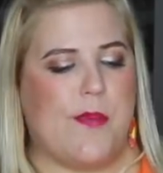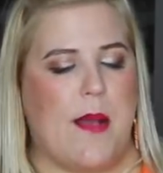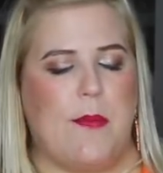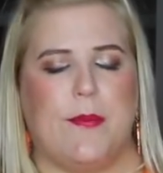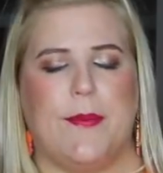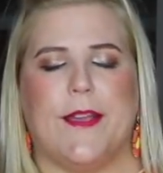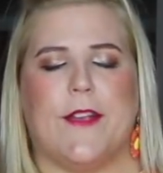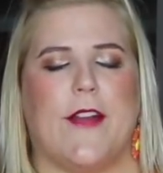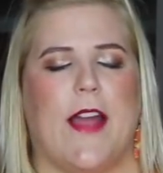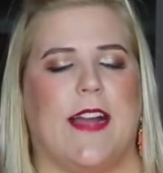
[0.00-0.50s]

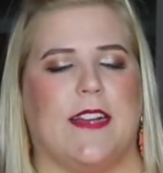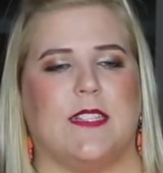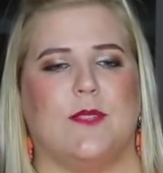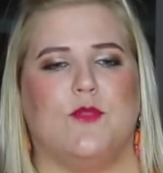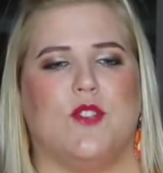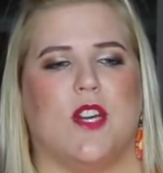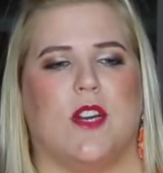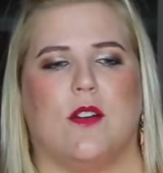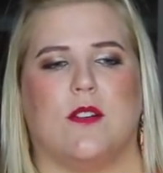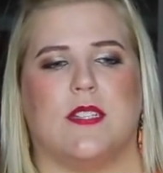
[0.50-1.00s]
probably crack
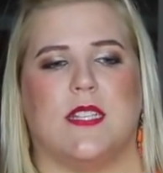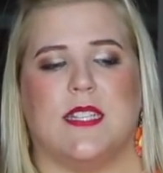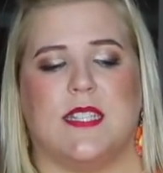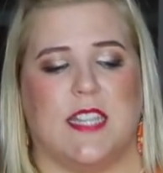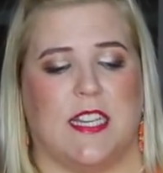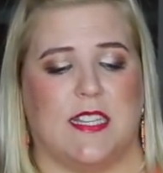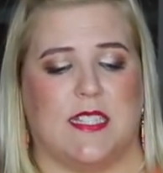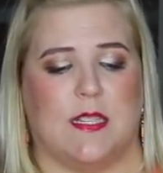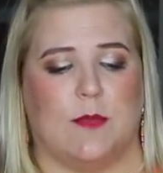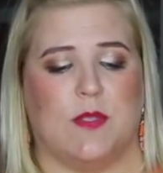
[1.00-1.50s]
some jokes and
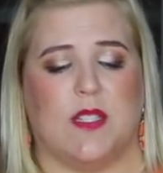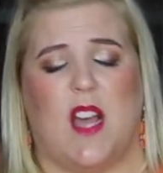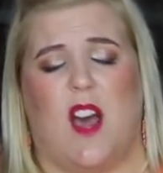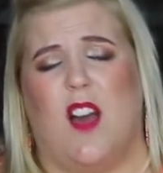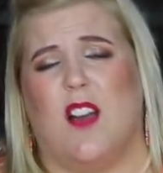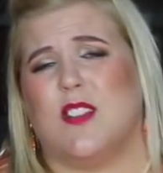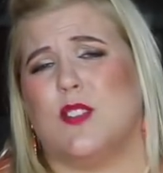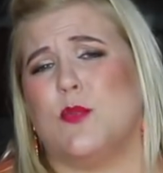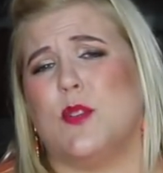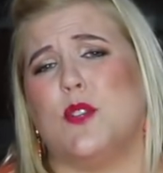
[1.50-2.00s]
sing some
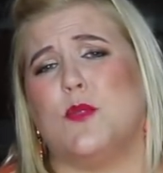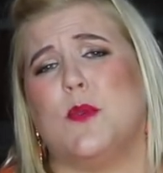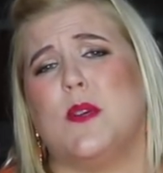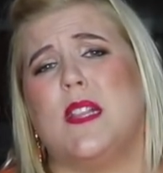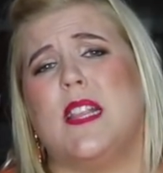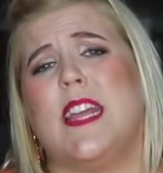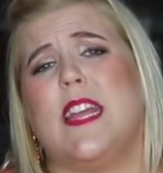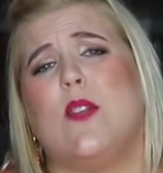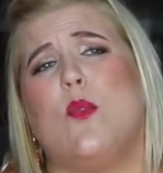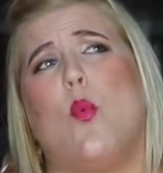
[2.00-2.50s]
songs, which will
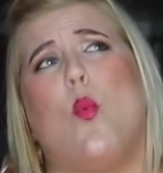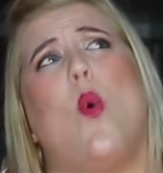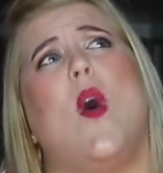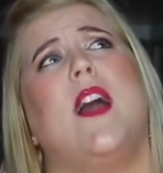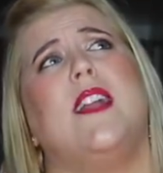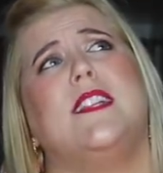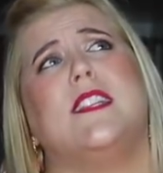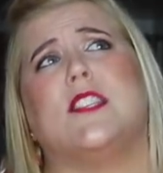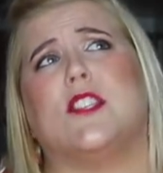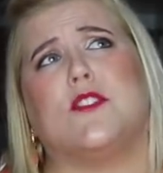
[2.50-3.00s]
lead
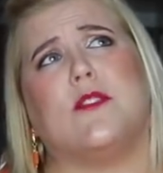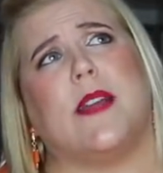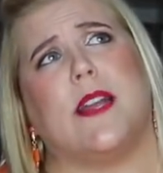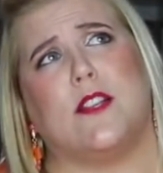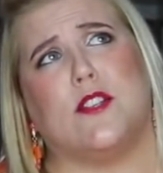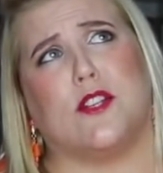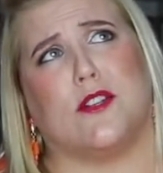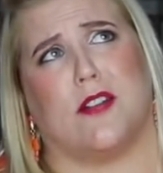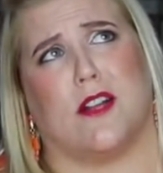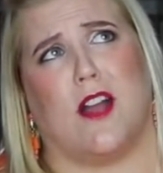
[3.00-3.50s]
one
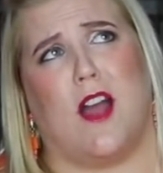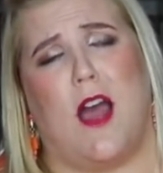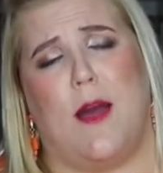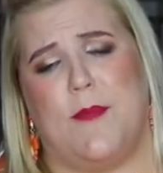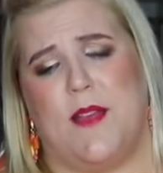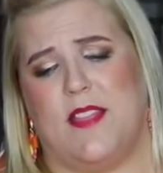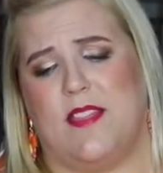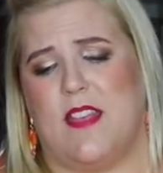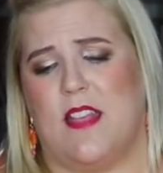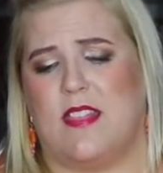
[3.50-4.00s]
stranger to
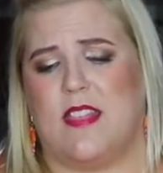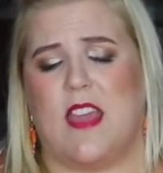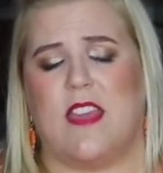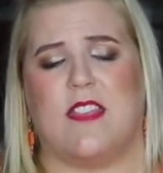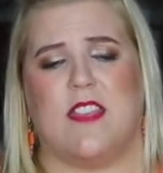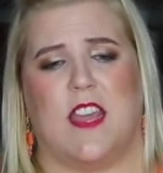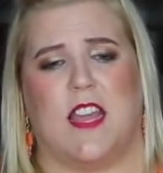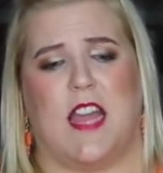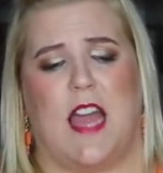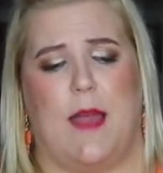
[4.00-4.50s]
comment that they
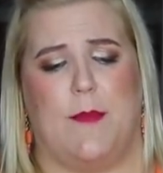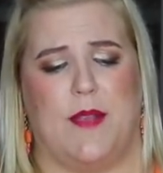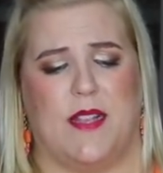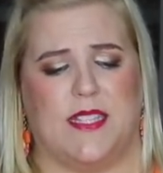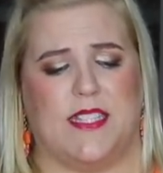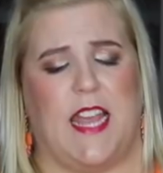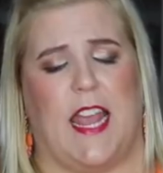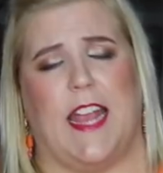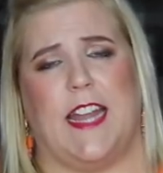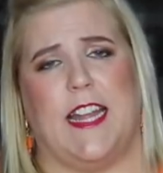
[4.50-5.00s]
think I'm
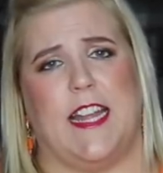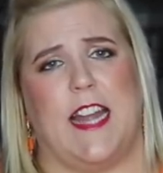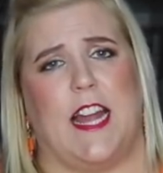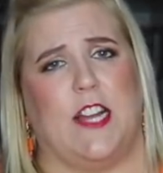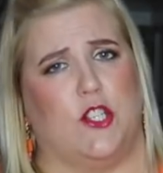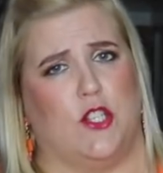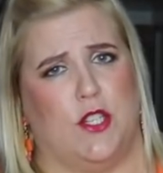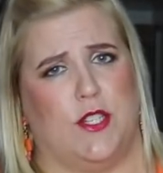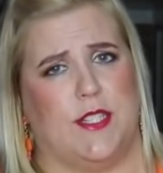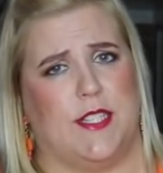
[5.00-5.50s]
insane and I
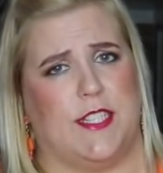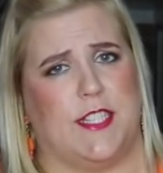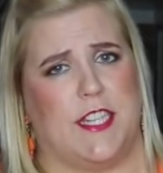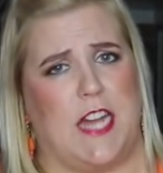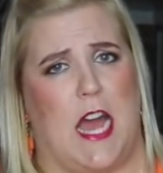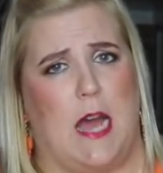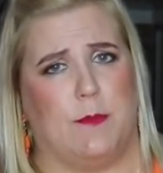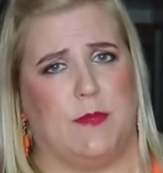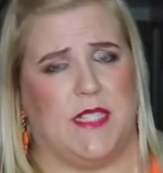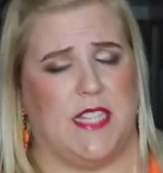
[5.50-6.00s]
should
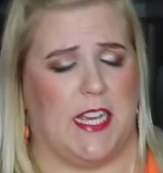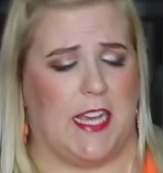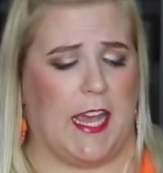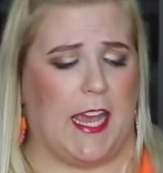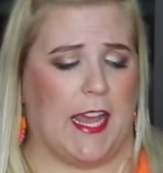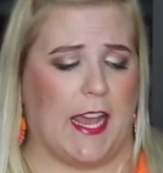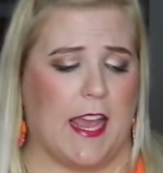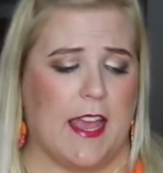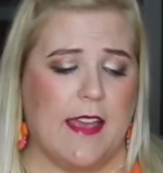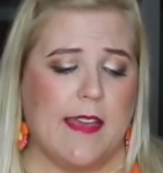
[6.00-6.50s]
stop
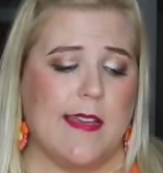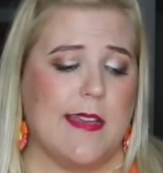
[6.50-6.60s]
singing.